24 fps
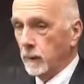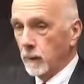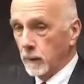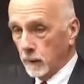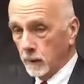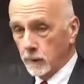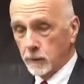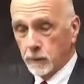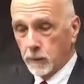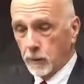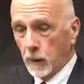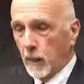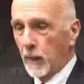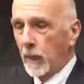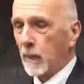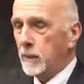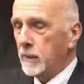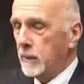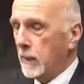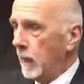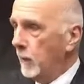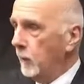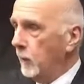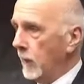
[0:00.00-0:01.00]
Here's
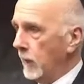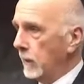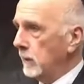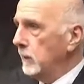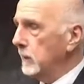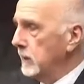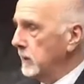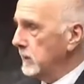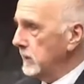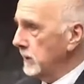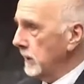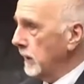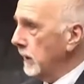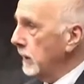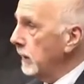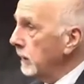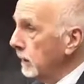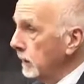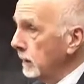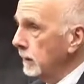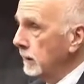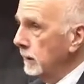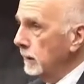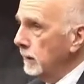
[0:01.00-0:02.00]
God directly
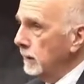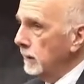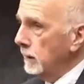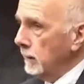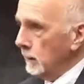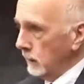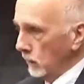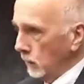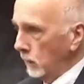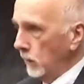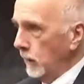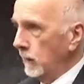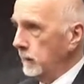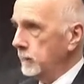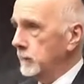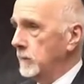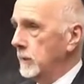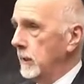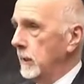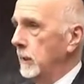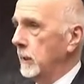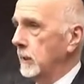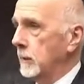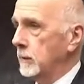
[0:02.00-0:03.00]
saying, go have
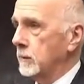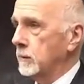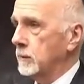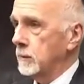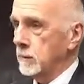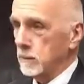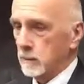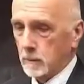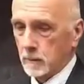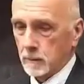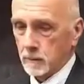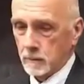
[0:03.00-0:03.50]
sex.